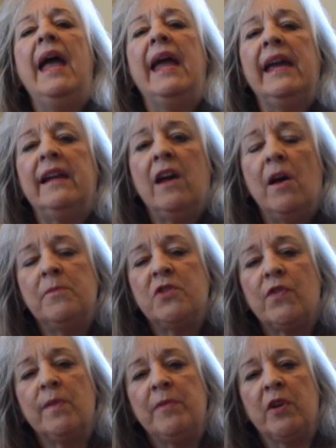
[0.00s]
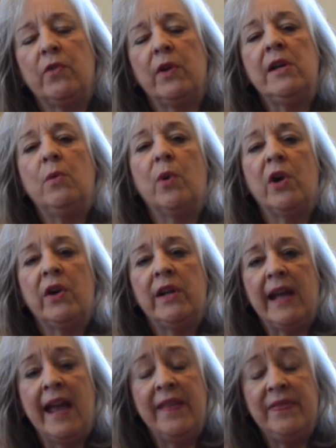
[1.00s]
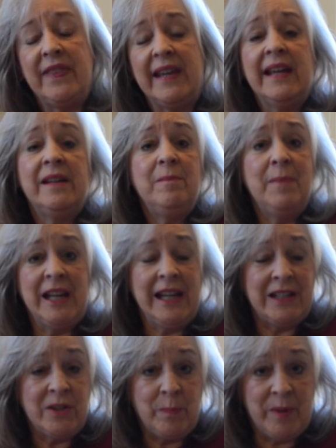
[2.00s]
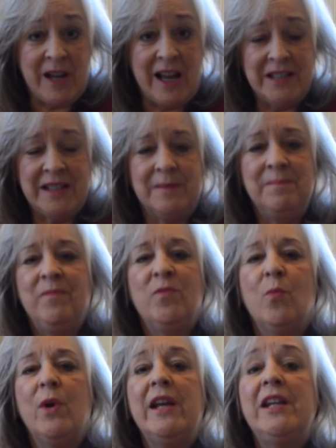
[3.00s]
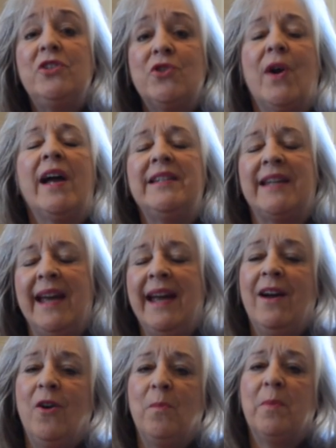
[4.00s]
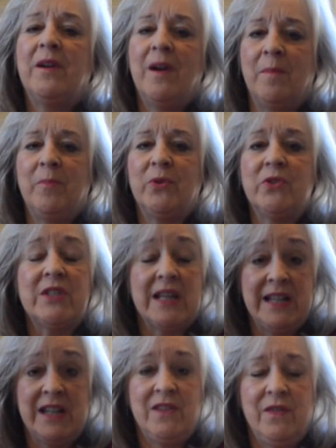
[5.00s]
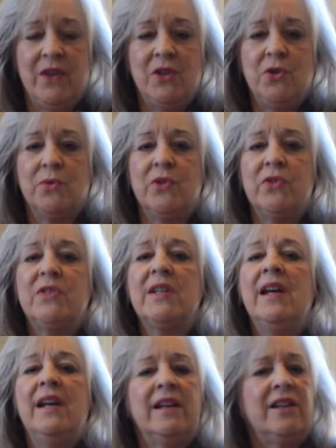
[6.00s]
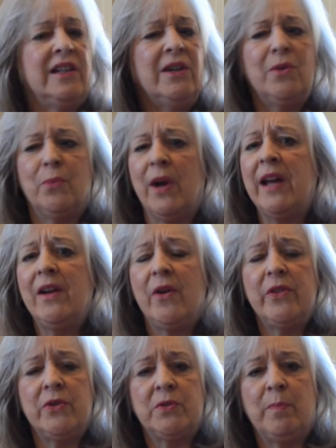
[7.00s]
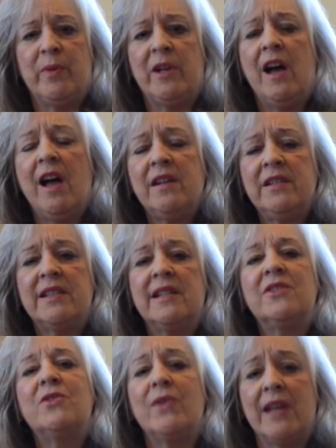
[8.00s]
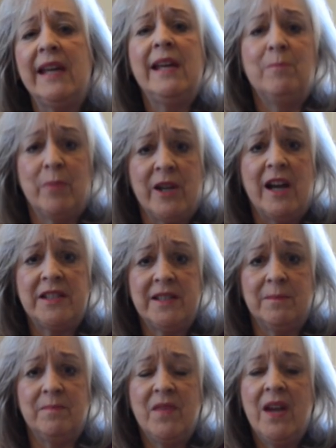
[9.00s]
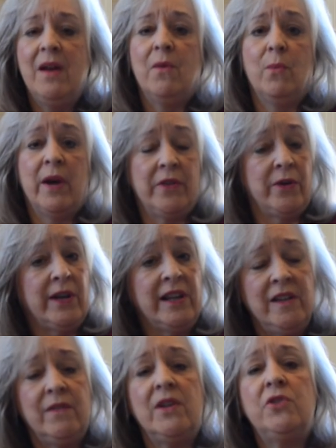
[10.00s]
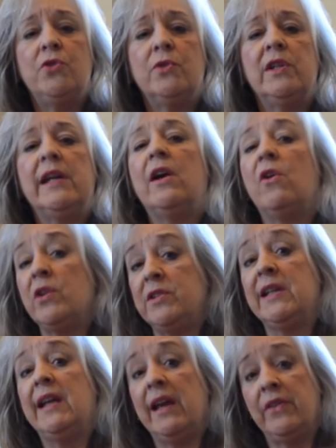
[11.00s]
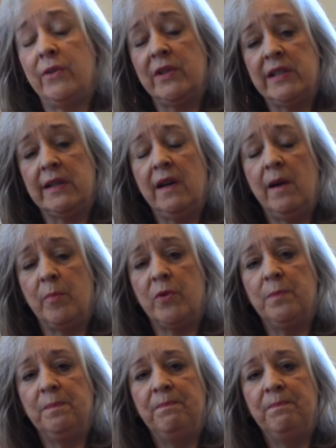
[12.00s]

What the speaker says: It comes from the Greek word "anthein," meaning to blossom. We try to help couples and individuals clear away all those blocks so they can blossom, whether individually or together as a couple.